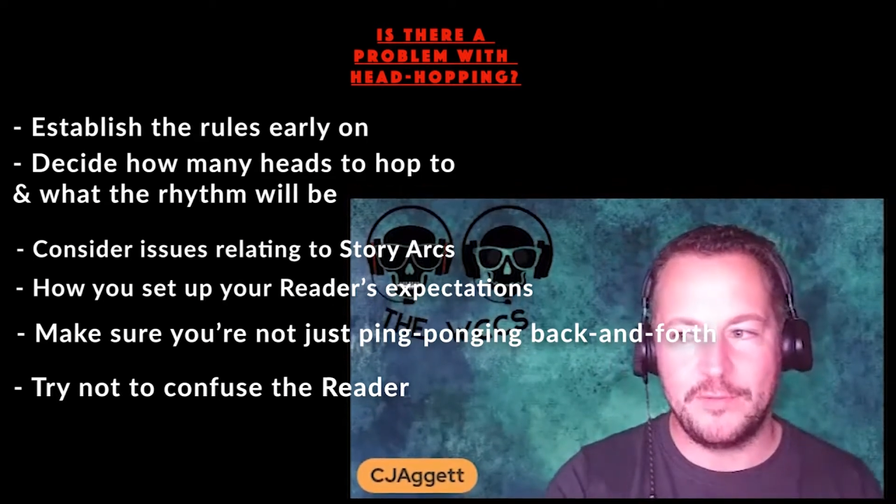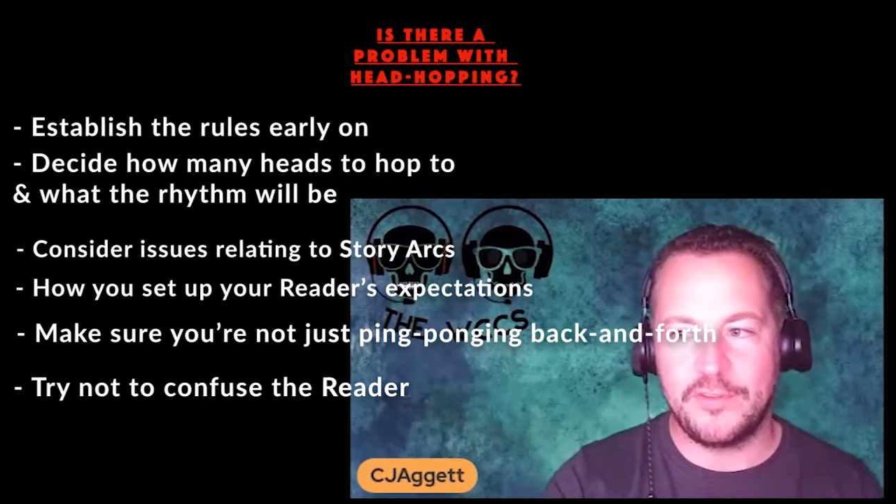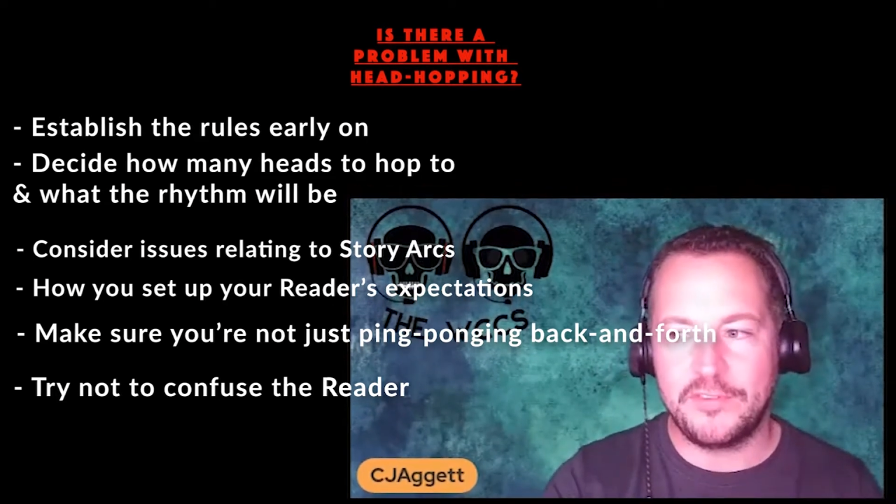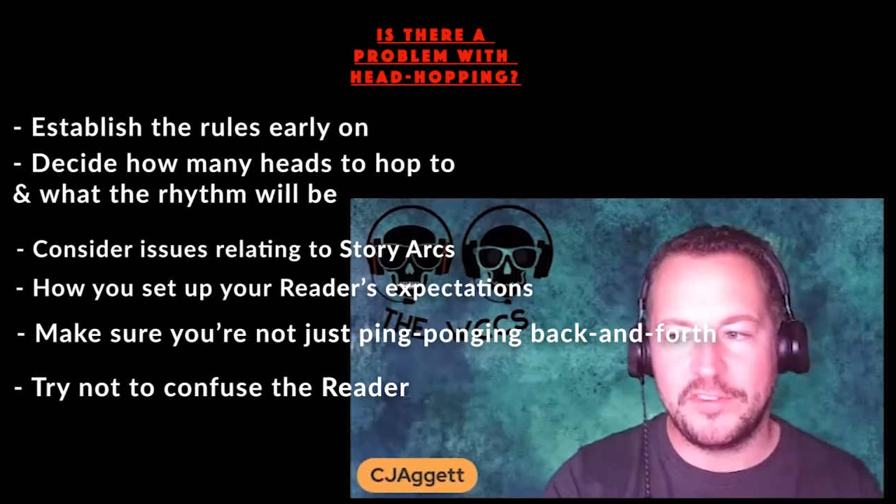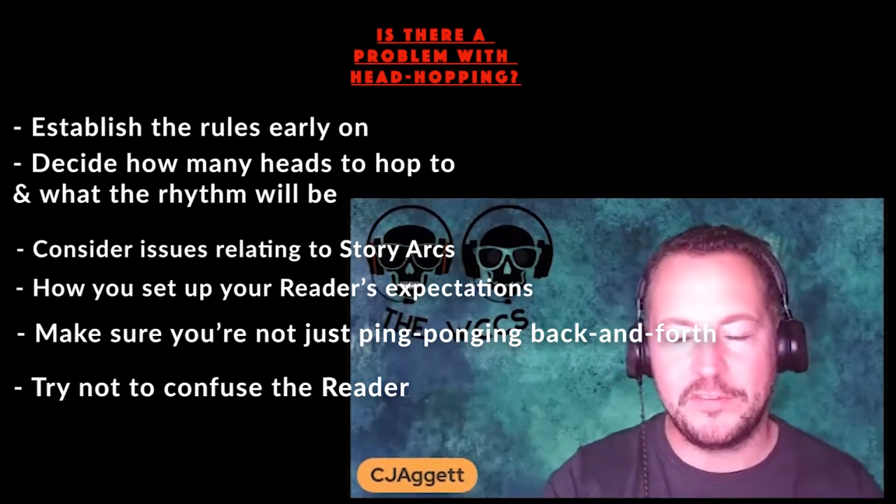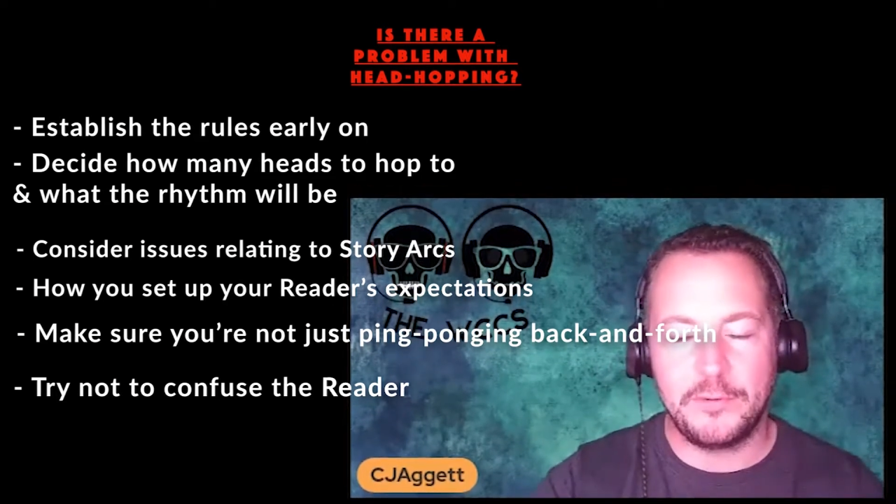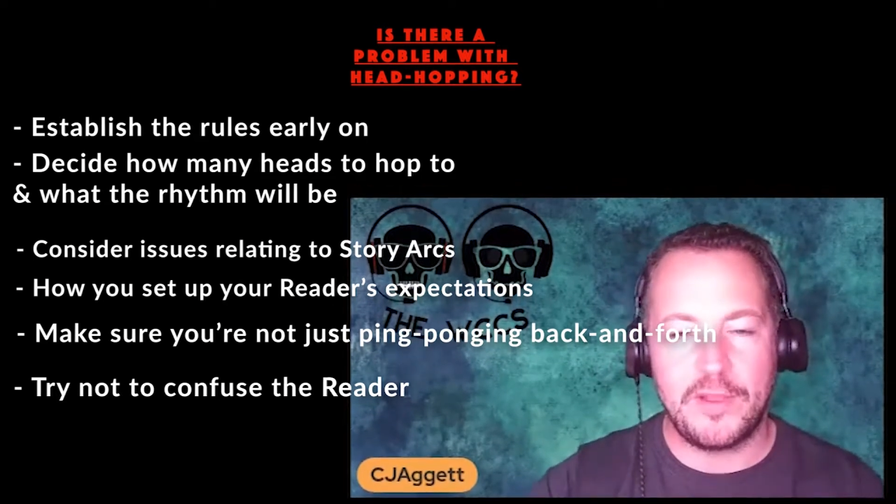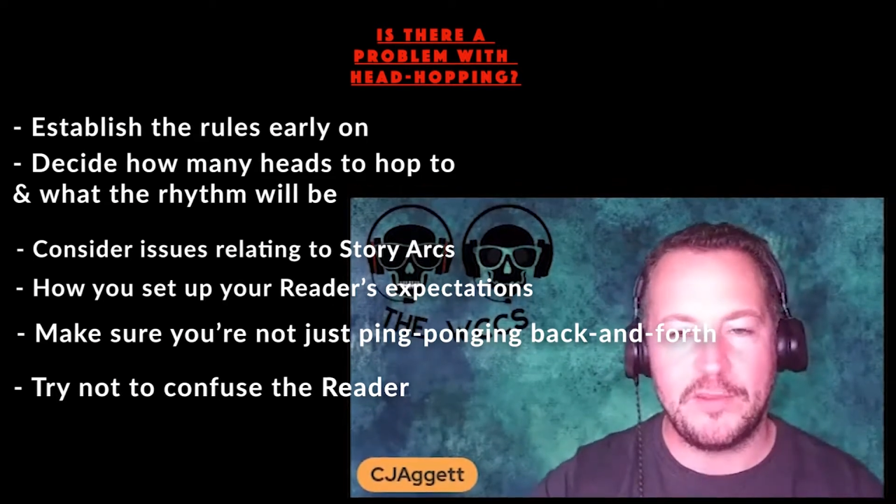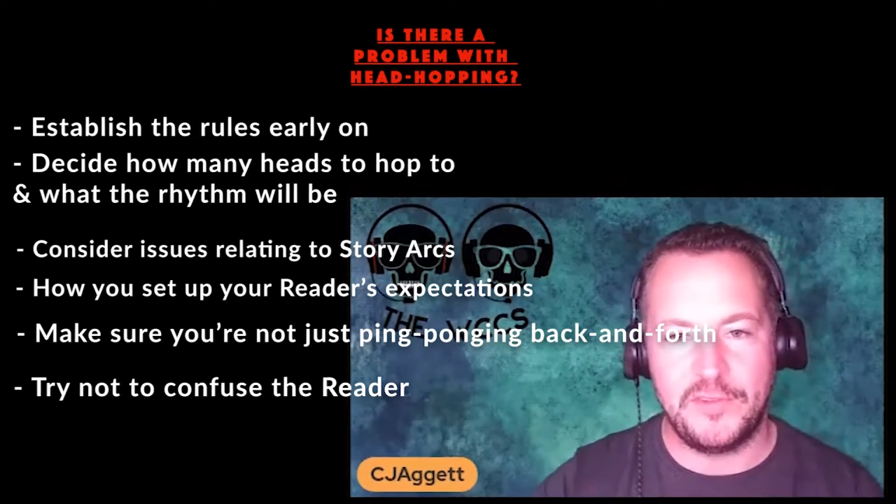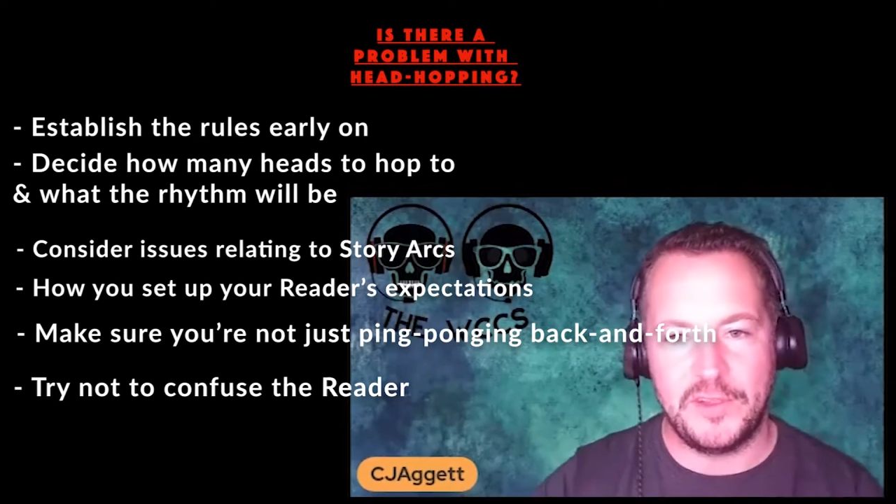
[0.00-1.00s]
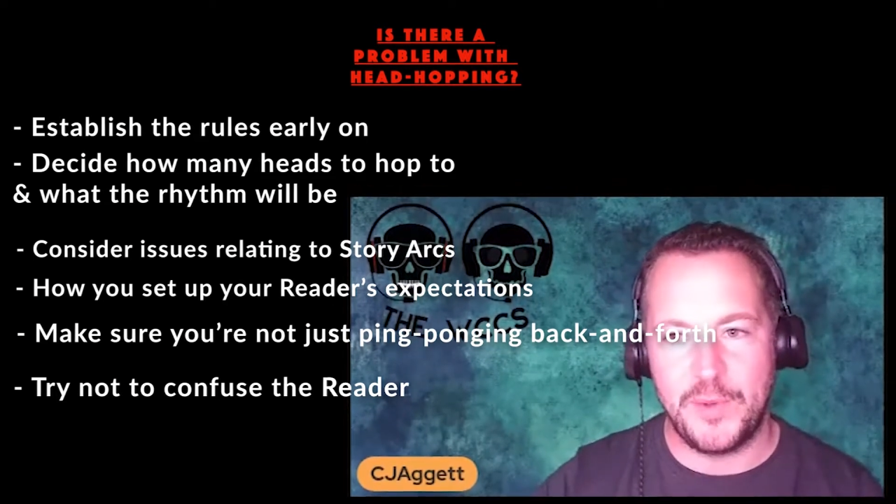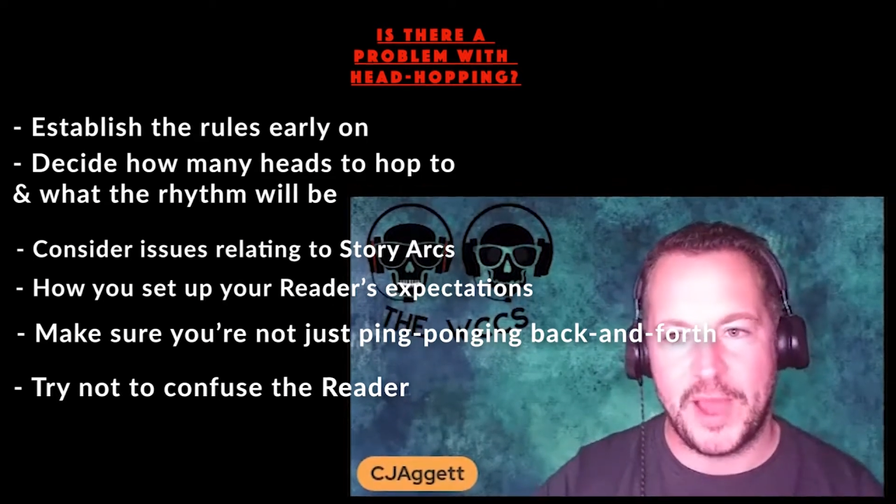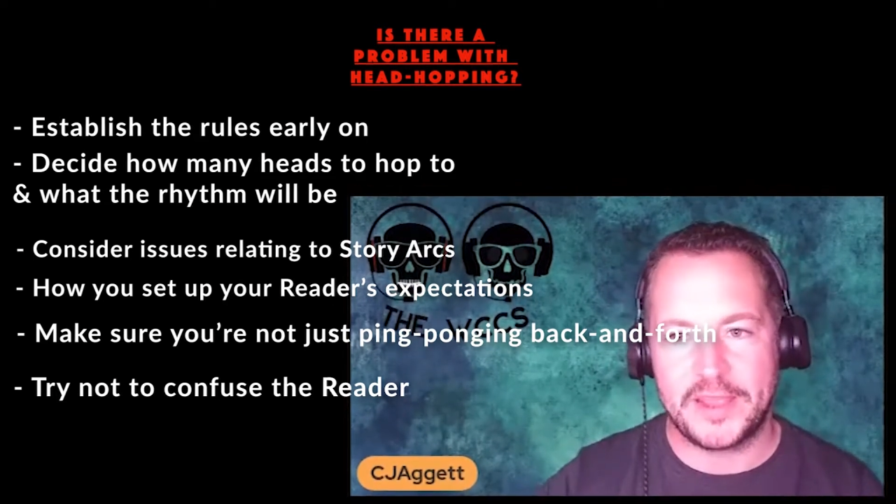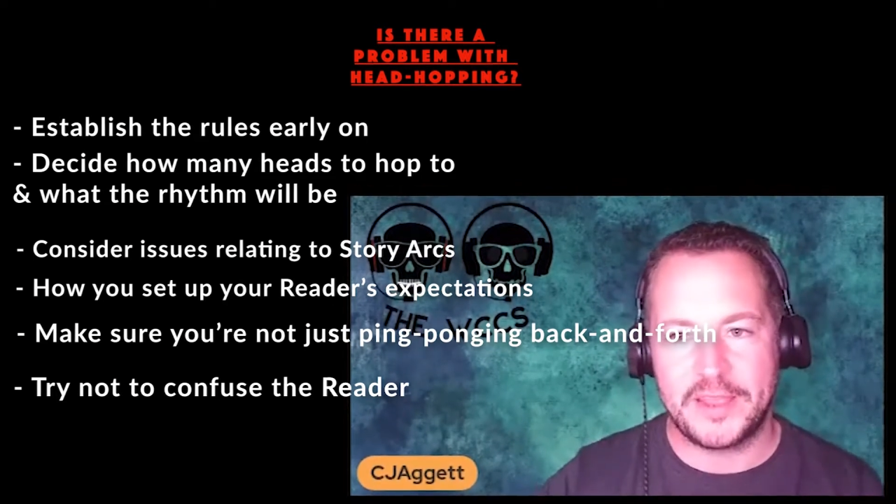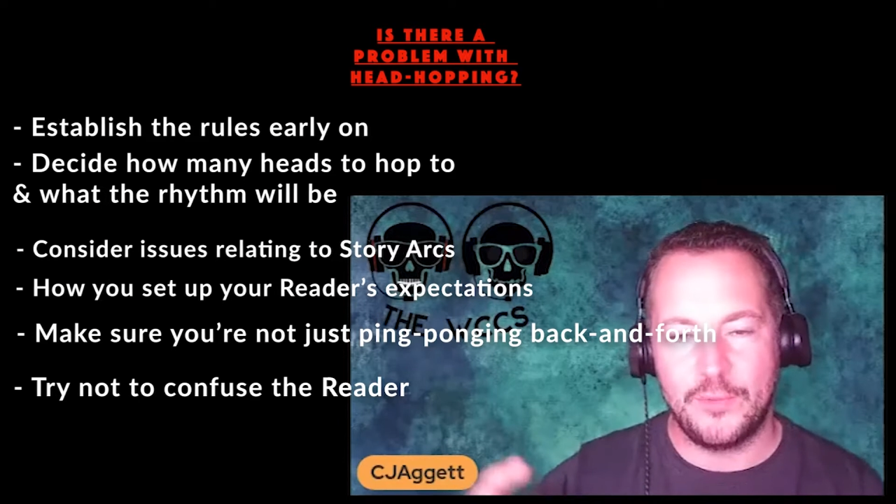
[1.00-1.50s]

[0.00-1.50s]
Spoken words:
was obviously some great feedback,